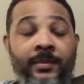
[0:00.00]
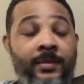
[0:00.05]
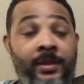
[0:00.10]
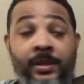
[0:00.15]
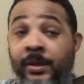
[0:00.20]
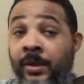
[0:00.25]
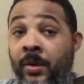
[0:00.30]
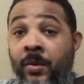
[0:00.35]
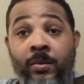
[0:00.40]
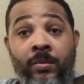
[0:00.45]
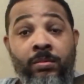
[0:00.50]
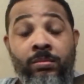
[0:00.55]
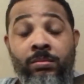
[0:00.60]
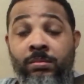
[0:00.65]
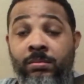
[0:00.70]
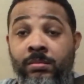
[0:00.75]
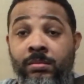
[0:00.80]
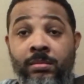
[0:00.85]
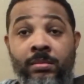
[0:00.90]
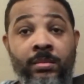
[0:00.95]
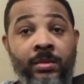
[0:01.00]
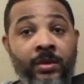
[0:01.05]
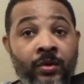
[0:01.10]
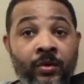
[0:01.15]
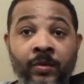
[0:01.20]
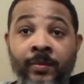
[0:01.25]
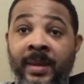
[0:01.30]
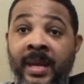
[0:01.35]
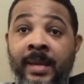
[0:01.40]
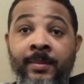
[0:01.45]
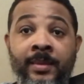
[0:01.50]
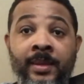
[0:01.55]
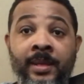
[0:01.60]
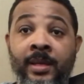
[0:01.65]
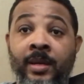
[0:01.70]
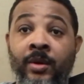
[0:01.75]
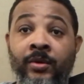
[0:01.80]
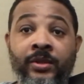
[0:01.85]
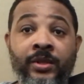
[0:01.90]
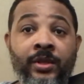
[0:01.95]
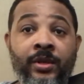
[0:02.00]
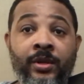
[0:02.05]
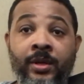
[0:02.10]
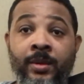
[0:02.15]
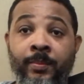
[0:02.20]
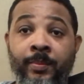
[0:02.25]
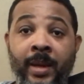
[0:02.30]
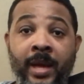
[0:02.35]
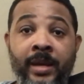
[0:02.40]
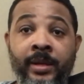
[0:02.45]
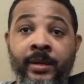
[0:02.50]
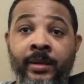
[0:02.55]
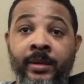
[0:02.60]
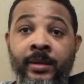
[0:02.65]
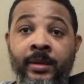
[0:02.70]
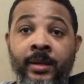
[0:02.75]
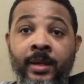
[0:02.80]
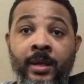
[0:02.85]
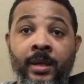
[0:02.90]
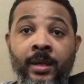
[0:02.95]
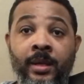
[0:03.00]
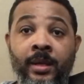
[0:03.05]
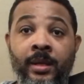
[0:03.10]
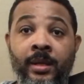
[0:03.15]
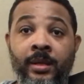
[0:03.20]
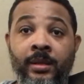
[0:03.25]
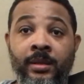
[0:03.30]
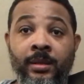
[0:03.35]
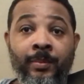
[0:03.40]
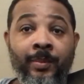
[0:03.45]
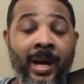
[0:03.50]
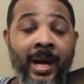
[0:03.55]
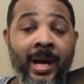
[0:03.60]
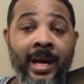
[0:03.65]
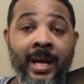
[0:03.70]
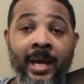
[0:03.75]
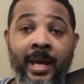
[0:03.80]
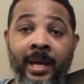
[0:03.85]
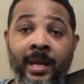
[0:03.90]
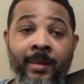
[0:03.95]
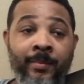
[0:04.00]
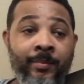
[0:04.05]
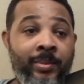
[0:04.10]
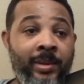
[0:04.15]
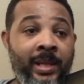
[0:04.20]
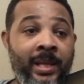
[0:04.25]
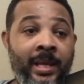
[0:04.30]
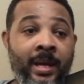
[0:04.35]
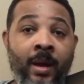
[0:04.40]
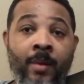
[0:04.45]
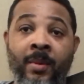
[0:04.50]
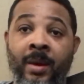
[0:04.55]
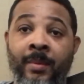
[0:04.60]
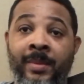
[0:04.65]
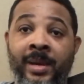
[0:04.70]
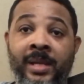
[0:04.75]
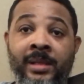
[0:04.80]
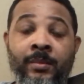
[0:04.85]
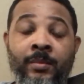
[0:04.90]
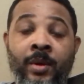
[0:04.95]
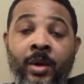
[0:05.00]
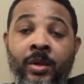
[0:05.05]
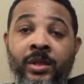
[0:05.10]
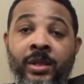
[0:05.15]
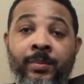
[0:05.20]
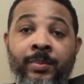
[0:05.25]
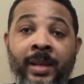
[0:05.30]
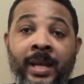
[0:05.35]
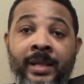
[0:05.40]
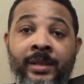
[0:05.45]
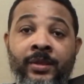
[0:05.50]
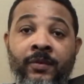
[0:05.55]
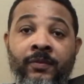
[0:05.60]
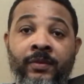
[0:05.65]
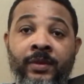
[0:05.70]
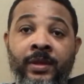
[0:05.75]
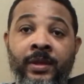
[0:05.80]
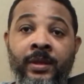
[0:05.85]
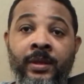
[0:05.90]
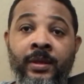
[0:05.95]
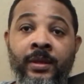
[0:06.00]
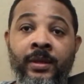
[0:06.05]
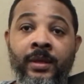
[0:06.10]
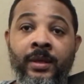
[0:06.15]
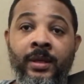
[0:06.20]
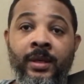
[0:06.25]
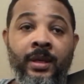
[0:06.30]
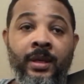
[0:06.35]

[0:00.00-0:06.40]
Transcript: So you made me go to your competitor to buy and play all my multiplats over there.